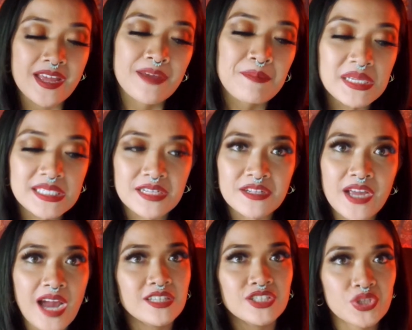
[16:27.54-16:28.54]
Basically,
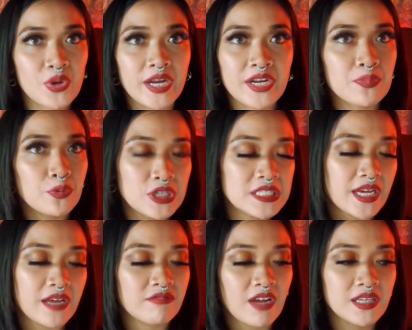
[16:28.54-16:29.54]
I just created a
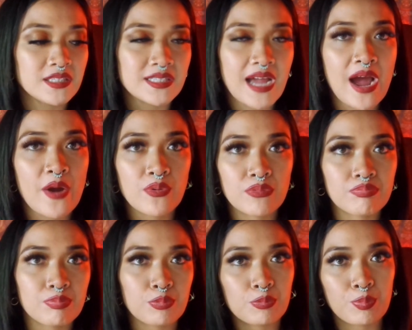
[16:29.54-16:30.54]
preset. That's how
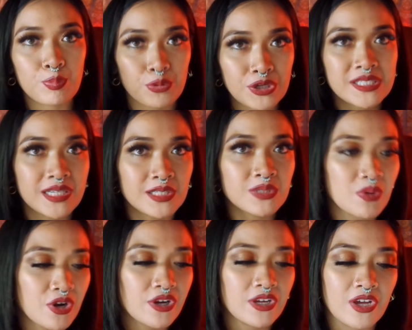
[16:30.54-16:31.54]
presets
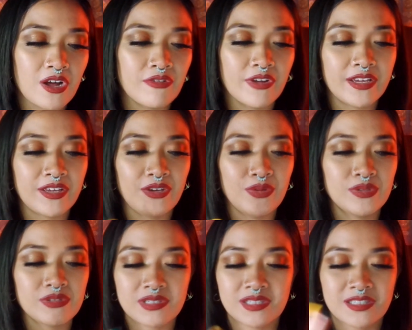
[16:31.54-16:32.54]
work, y'all. Like you
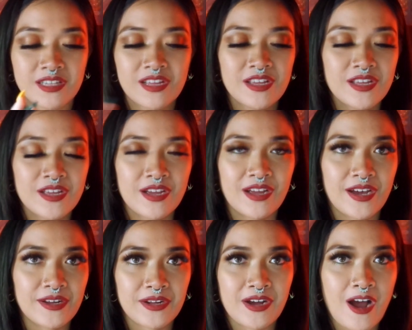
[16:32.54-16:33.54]
just
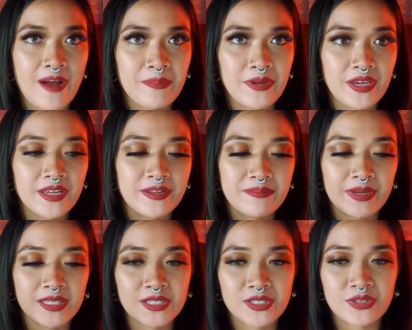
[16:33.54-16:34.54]
gotta copy and then
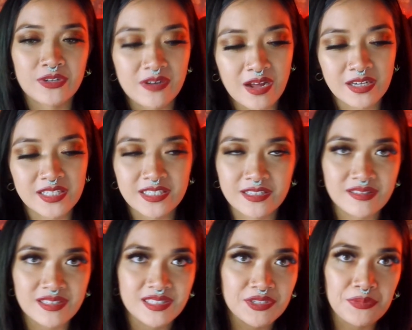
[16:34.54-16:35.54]
paste it to the next, and
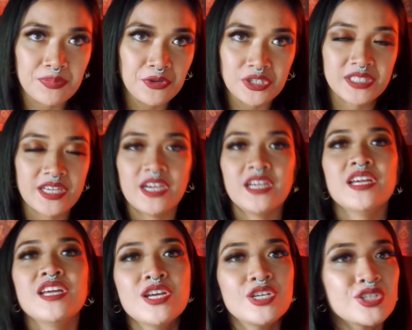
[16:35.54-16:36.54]
it's preset.
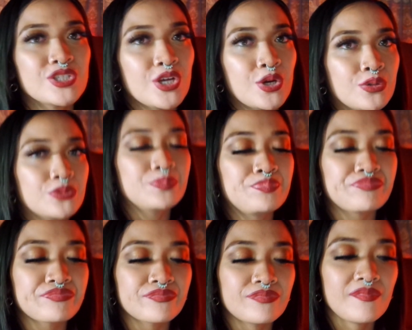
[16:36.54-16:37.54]
So
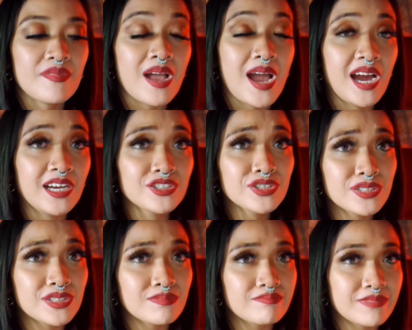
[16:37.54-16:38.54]
I
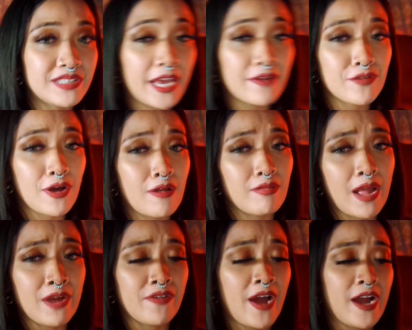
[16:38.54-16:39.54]
just gave y'all a
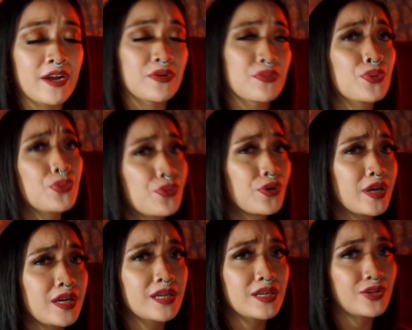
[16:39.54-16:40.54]
life hack real
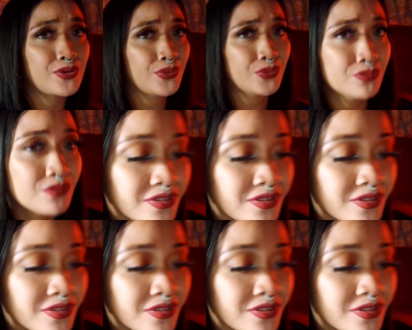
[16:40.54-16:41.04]
quick, you know?